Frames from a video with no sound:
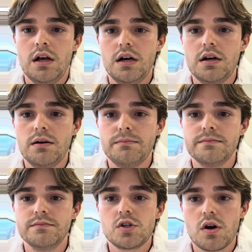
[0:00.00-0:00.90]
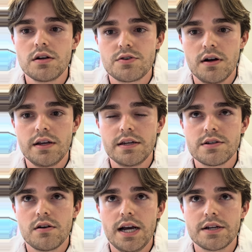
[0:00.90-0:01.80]
Drug
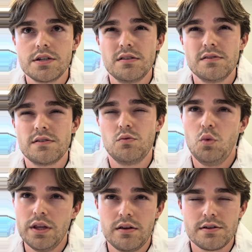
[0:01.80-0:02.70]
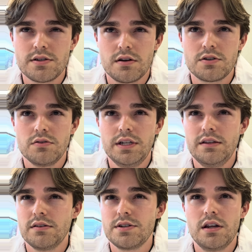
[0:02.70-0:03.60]
interactions with your
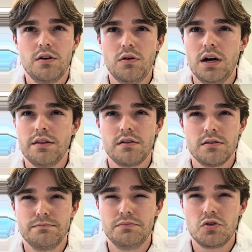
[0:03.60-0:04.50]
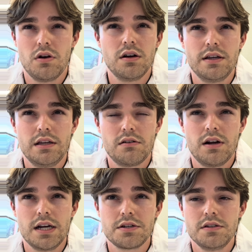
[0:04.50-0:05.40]
sertraline, there's no other drug
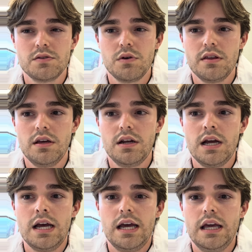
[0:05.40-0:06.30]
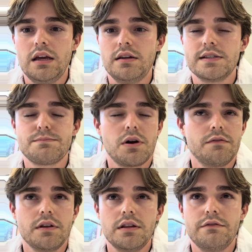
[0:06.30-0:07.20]
interactions with it, and it's
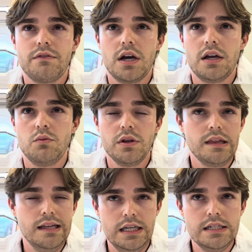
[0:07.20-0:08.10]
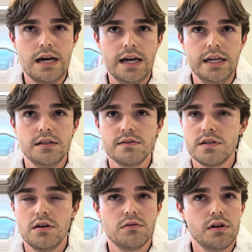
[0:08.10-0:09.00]
perfectly fine with any diet,
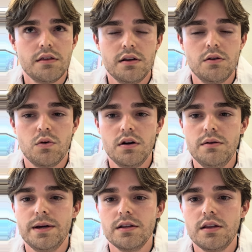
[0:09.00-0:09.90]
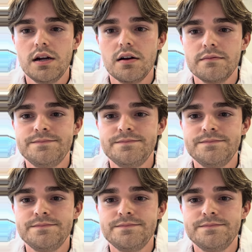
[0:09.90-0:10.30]
so nothing to worry about there.